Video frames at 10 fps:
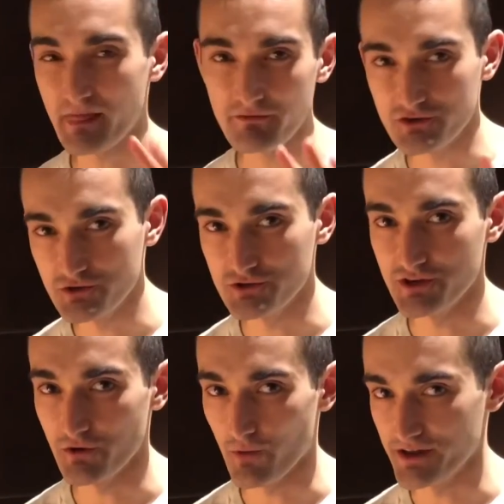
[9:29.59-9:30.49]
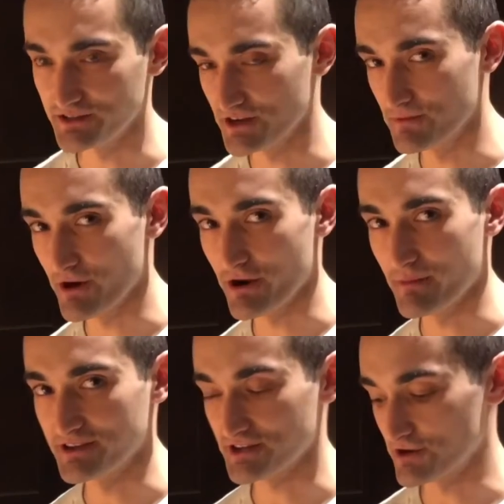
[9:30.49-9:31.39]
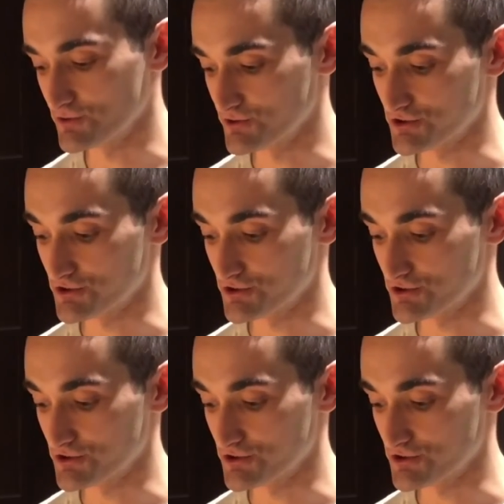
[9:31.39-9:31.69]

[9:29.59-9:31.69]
every Tuesday or Wednesday, depending on my schedule.